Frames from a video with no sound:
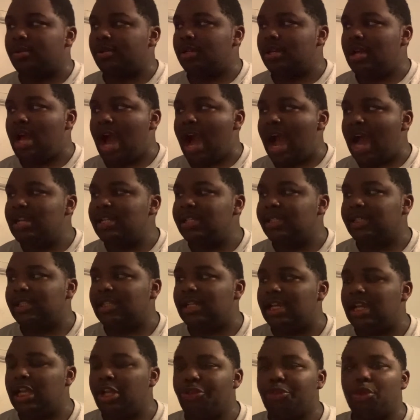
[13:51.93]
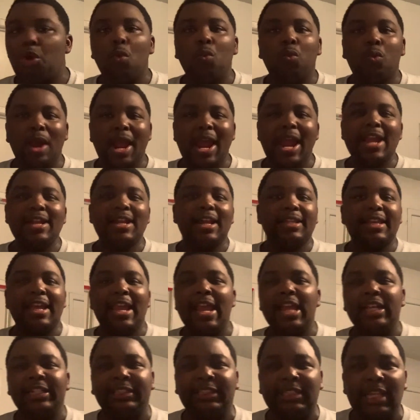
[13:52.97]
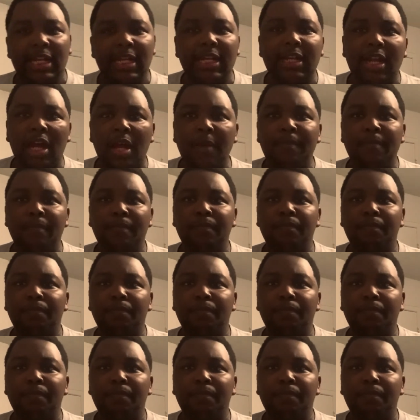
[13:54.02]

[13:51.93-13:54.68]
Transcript: honestly, the way that they had set it up,